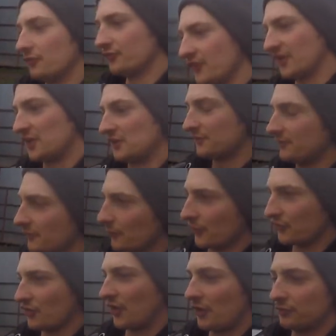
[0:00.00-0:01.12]
feed,
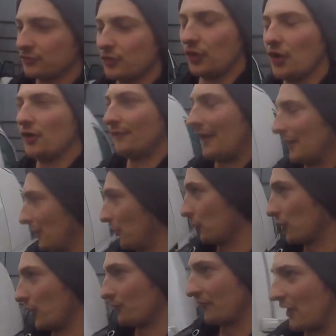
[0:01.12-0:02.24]
which I've got, and I'm
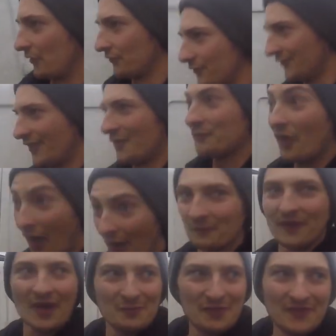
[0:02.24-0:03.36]

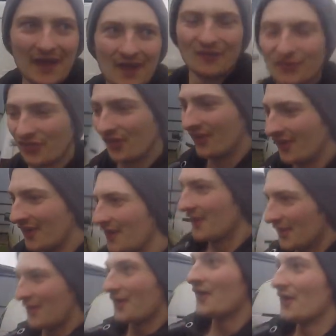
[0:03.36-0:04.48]
coming down to
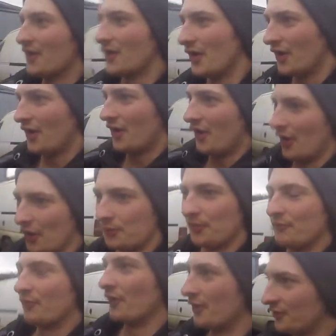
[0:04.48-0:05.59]

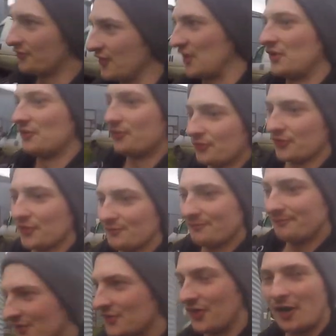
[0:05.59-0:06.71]
open a feeder for him.
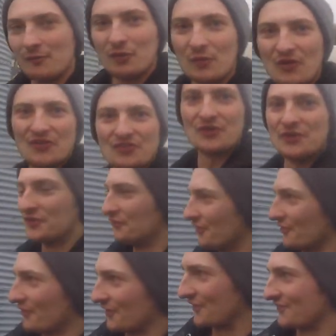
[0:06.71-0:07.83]
So I'm the one doing all the
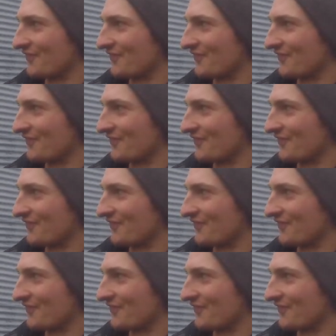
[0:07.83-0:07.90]
running